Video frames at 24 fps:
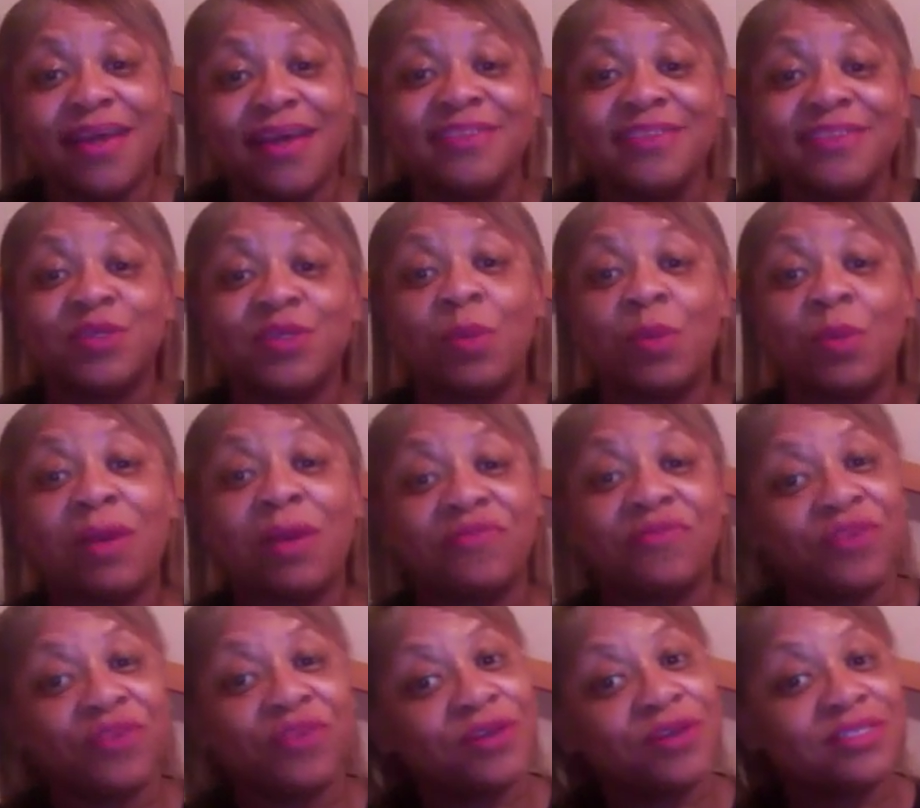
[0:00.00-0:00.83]
So my
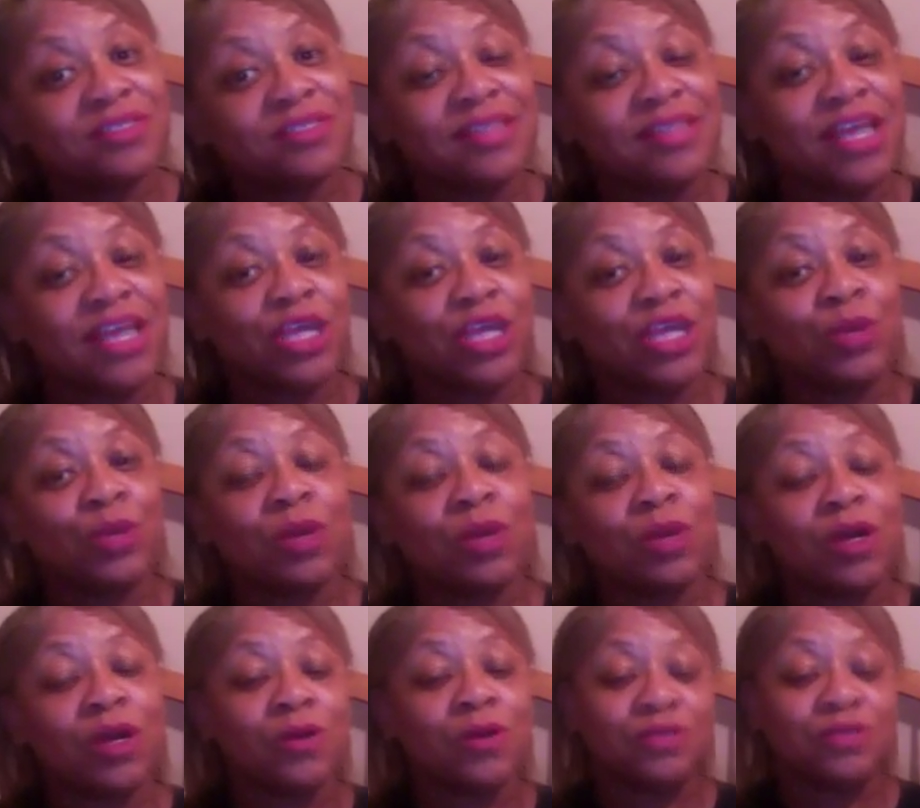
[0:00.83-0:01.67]
first thank you
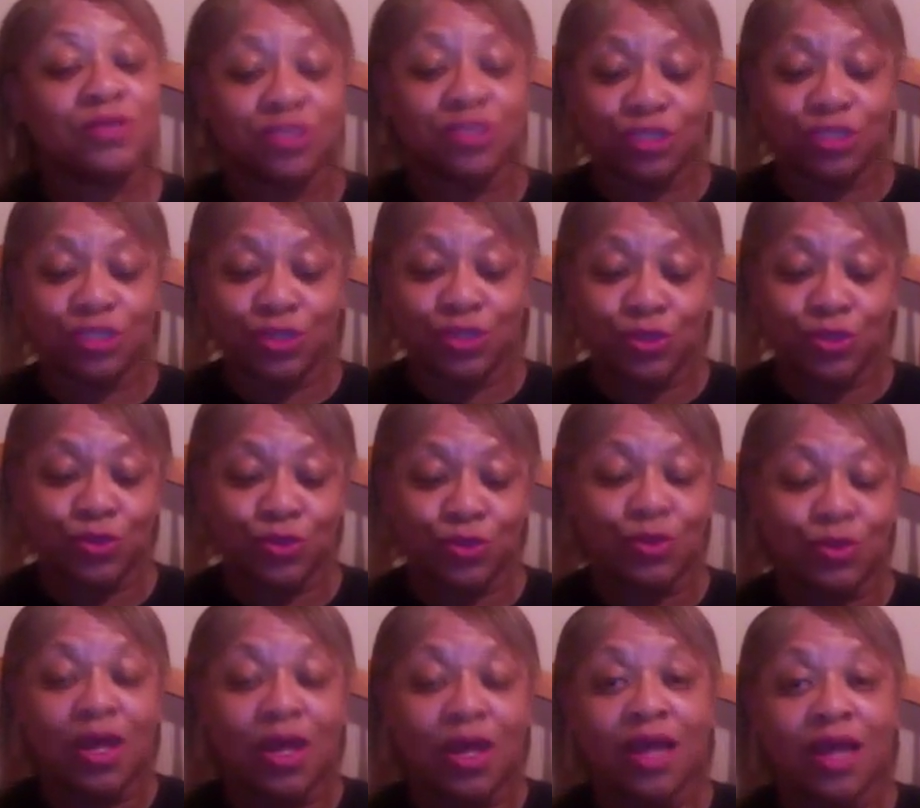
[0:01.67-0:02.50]
goes
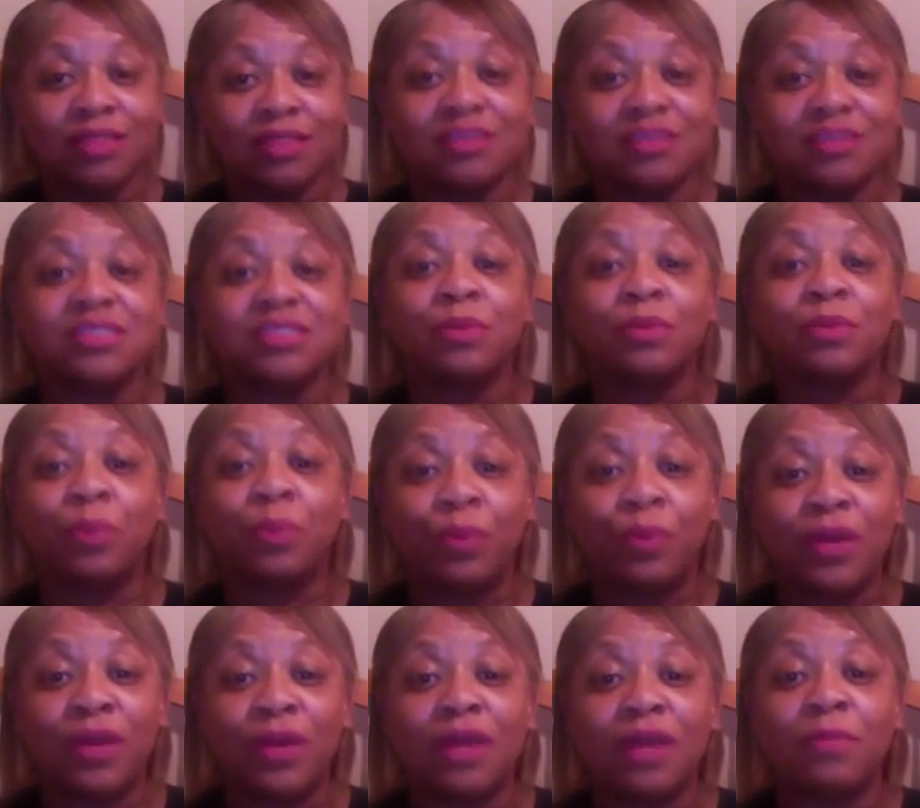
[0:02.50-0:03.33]
to the
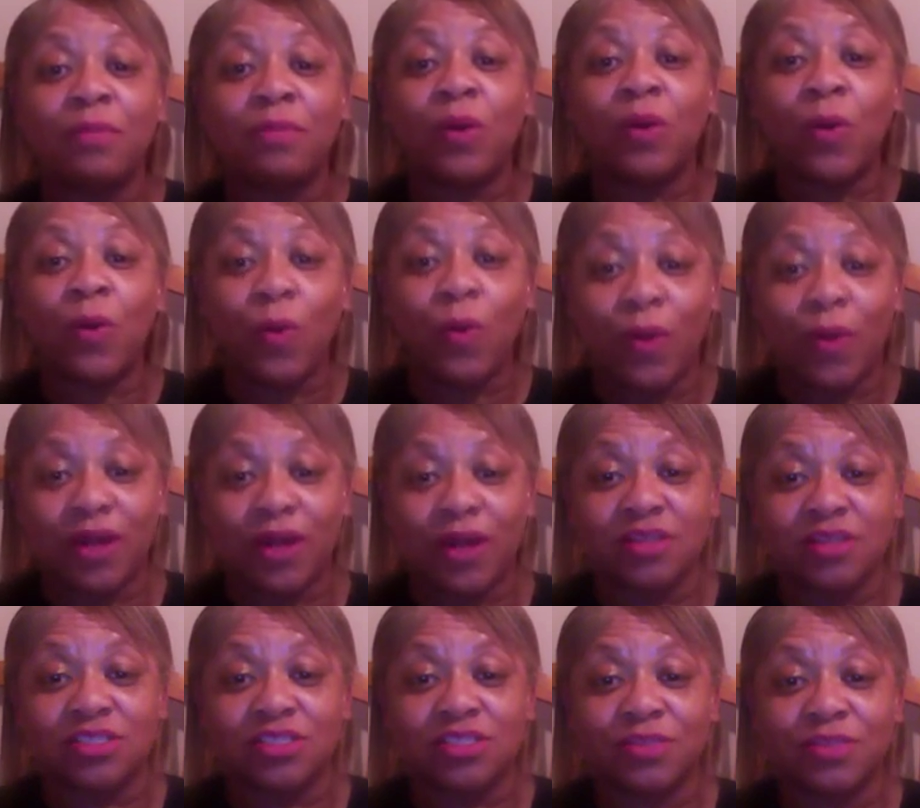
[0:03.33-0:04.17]
Supreme
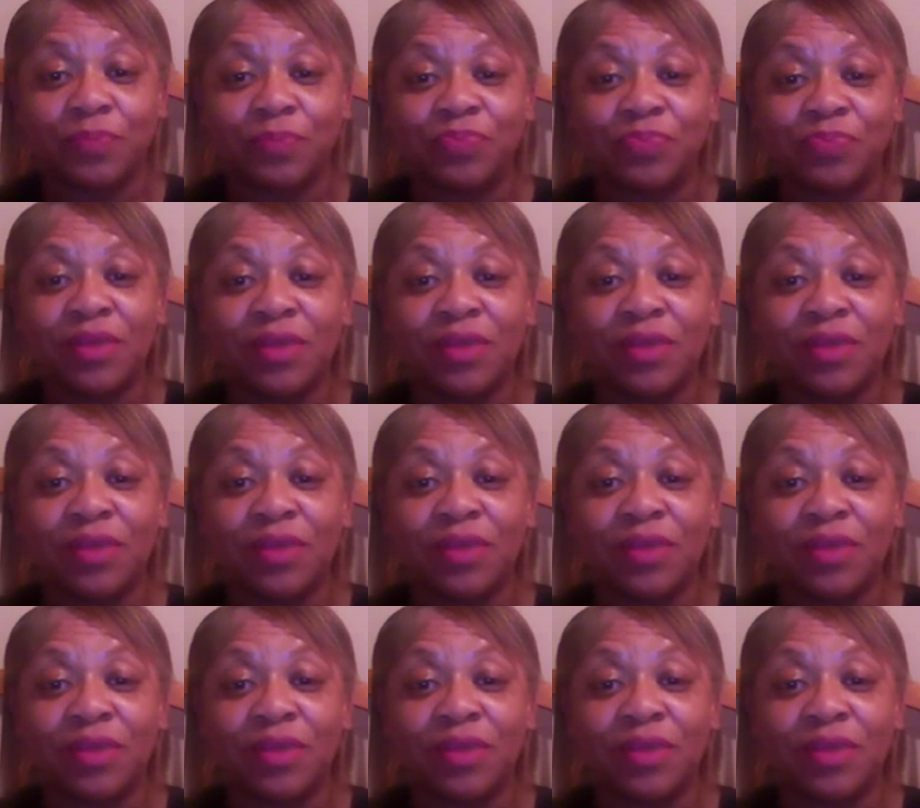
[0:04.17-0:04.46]
Court.